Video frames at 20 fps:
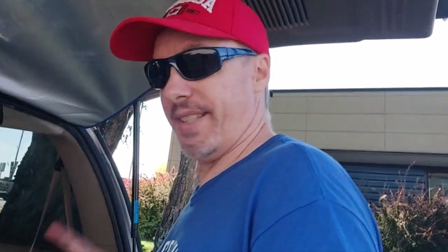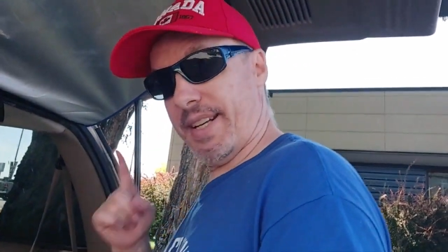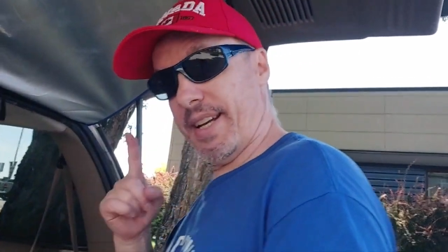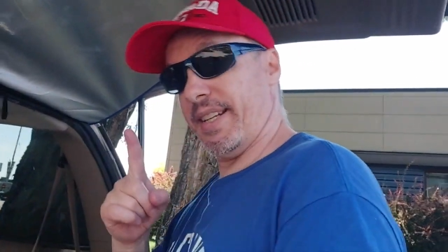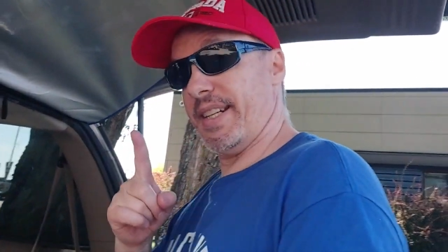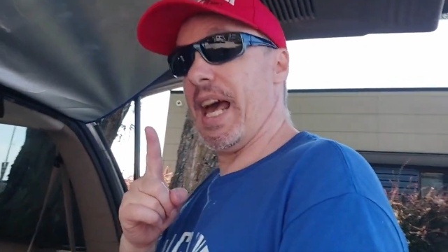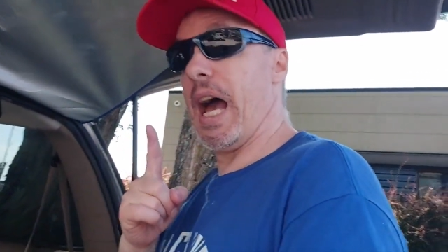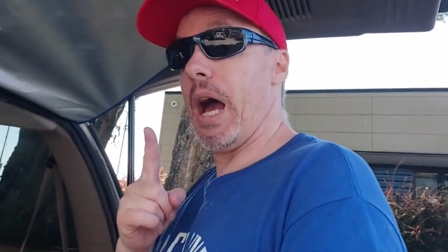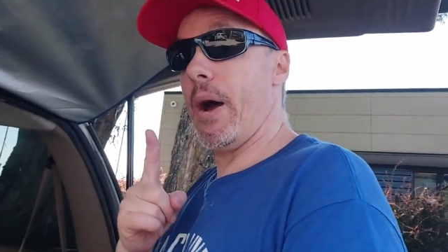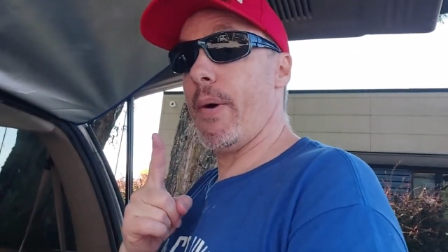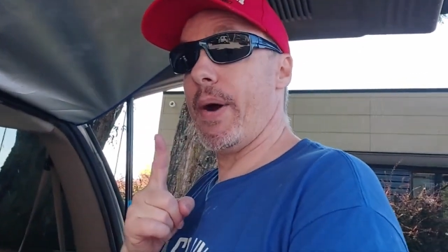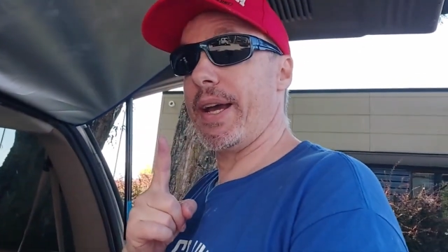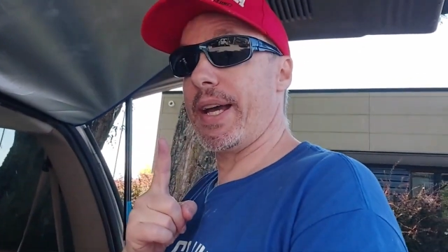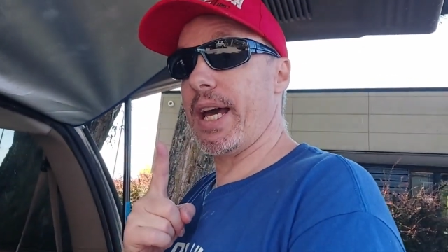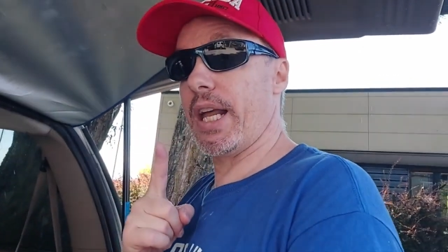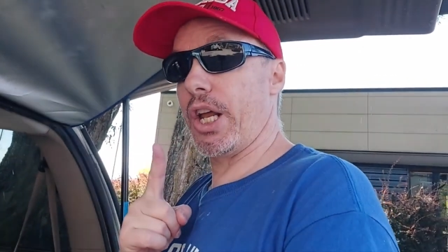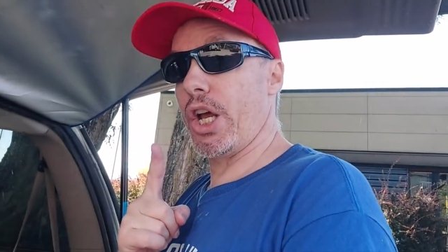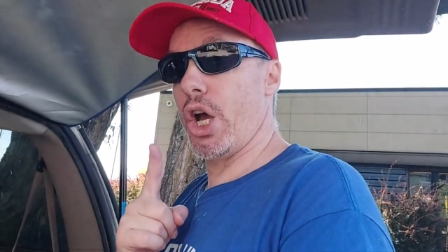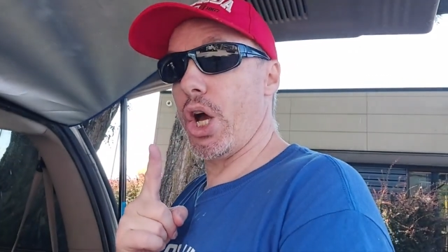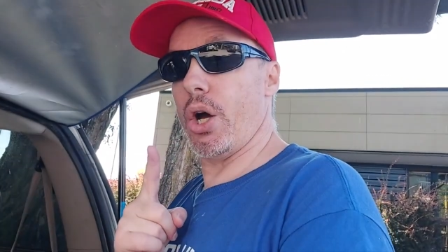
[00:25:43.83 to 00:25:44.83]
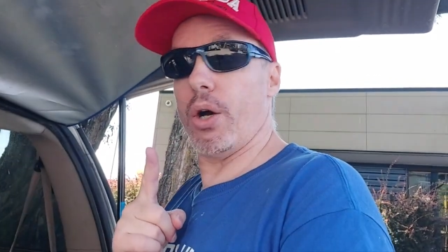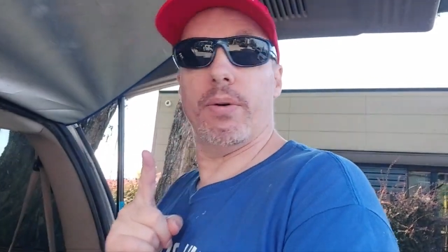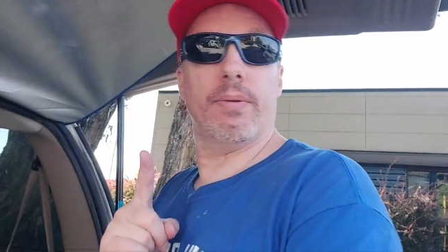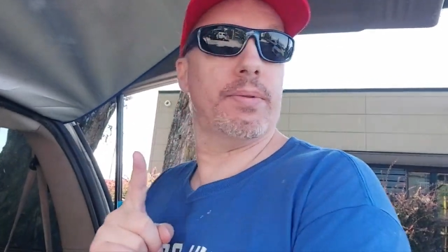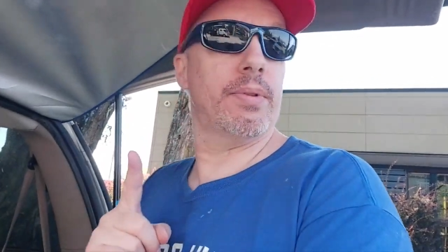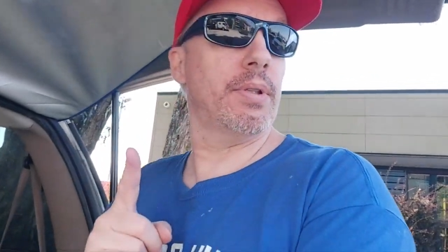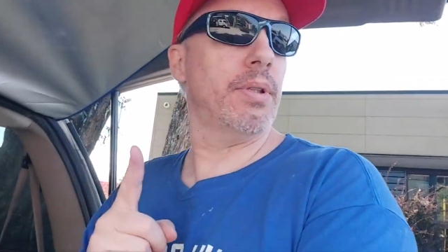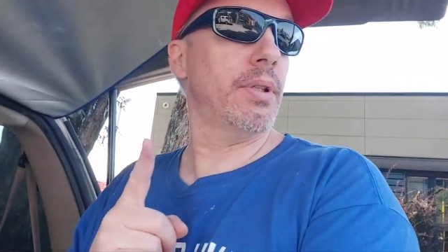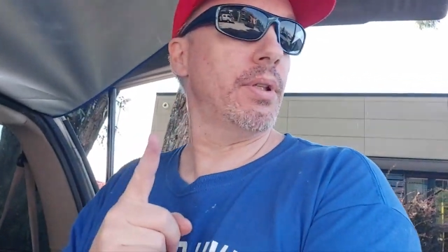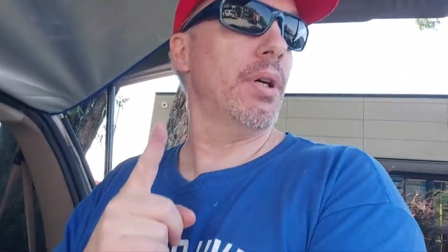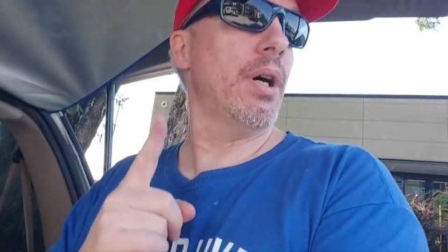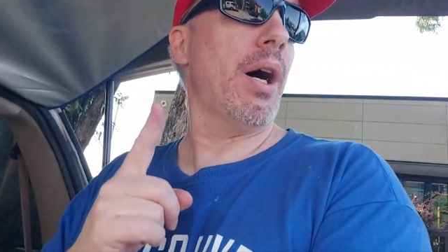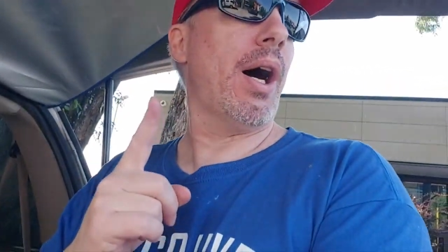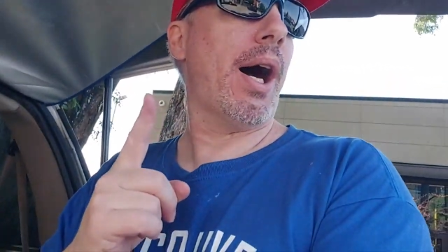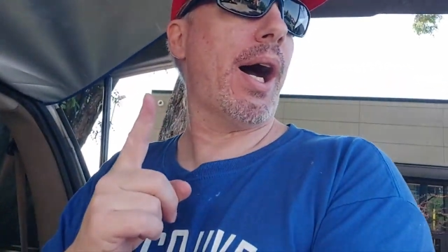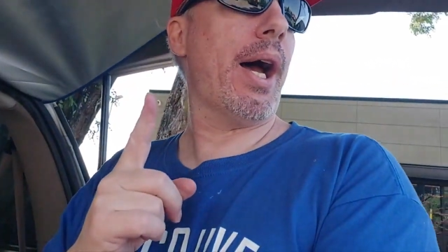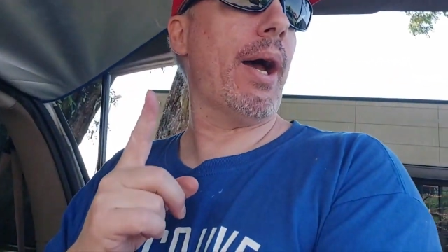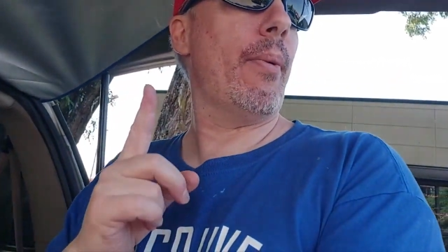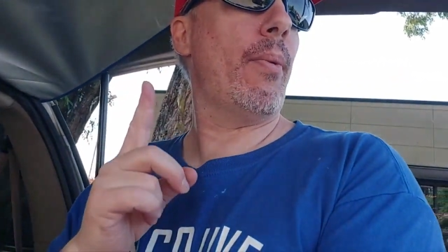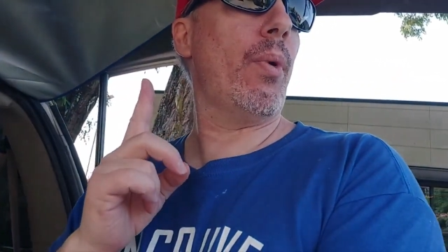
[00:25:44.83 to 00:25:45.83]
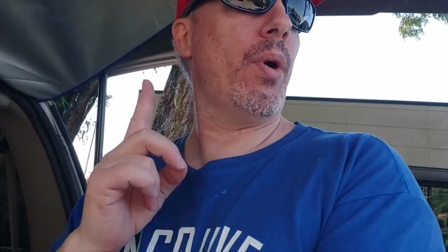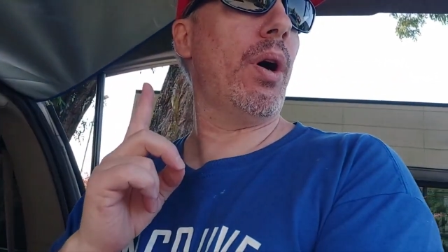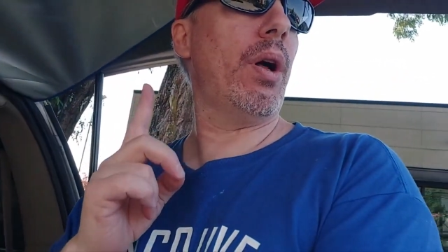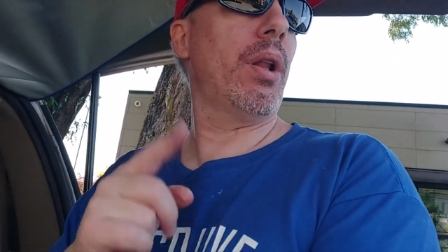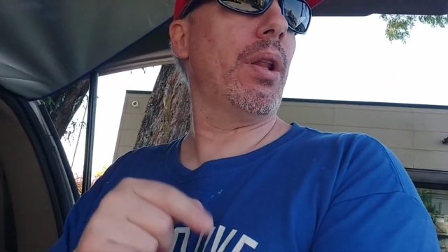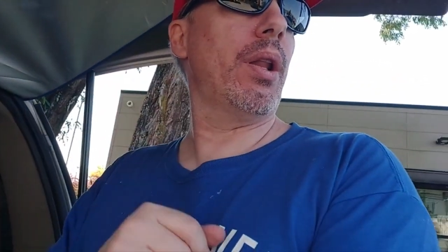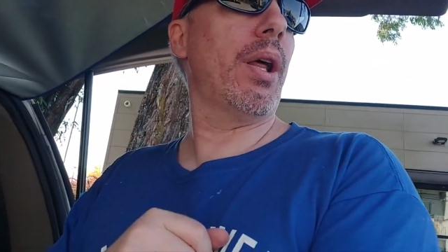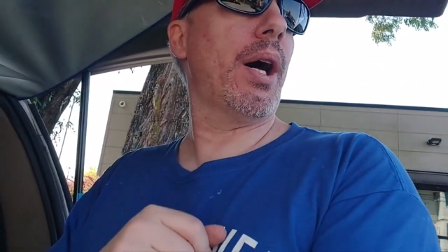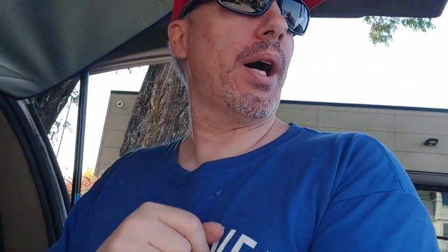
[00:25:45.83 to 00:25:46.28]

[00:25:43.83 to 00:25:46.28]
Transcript: now I got to go. I will